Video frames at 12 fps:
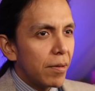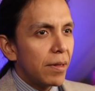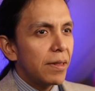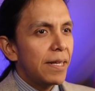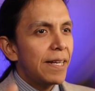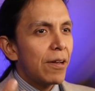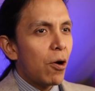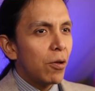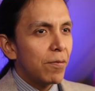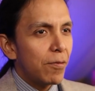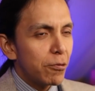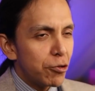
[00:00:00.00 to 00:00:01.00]
let
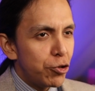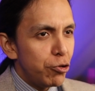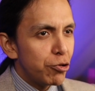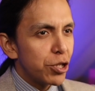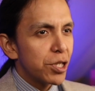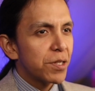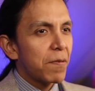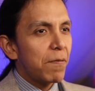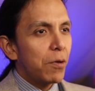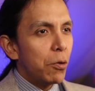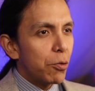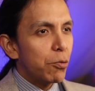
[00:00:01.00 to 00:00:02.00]
all of those juices
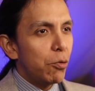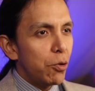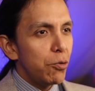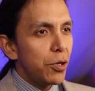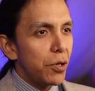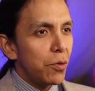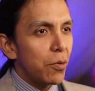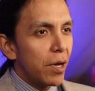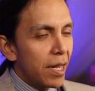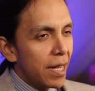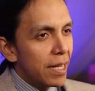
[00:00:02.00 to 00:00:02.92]
flow through you.